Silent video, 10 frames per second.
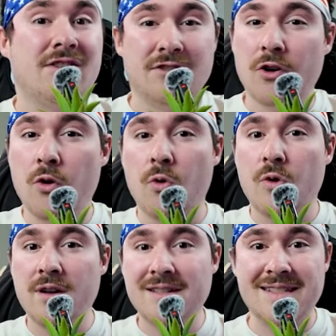
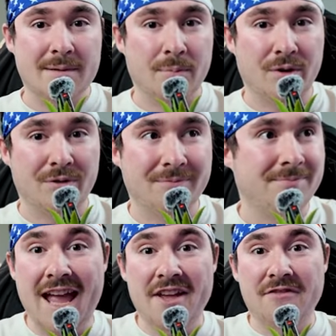so simple.
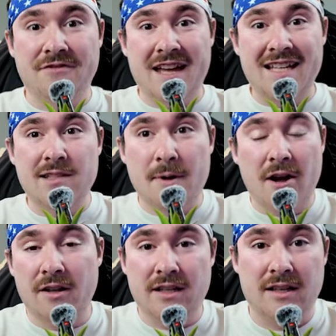And that's
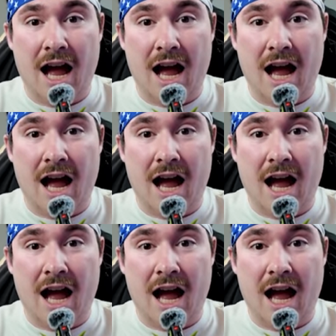about it.